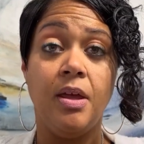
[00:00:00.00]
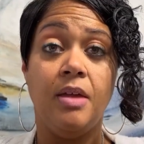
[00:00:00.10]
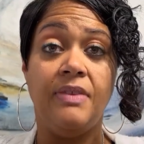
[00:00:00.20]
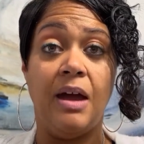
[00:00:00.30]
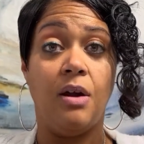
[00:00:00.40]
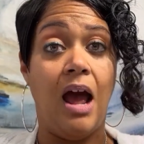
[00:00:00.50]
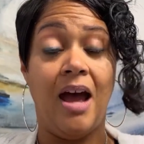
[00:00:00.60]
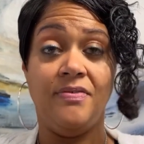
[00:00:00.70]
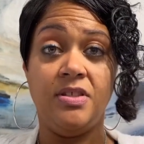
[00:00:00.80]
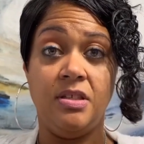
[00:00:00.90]
that
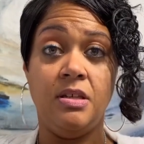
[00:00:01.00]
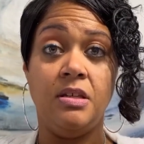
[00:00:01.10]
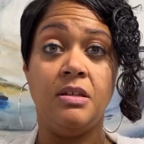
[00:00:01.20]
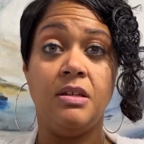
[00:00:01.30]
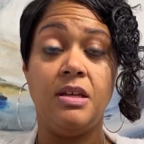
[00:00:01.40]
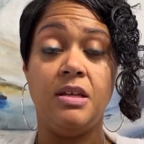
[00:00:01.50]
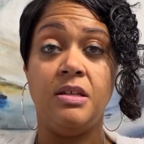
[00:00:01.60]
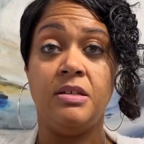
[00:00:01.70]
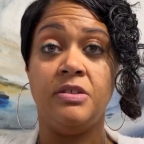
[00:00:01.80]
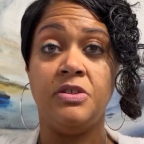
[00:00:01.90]
I've seen
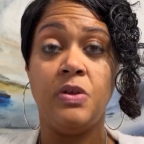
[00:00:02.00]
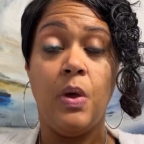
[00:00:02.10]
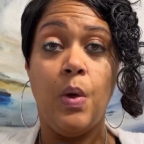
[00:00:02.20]
is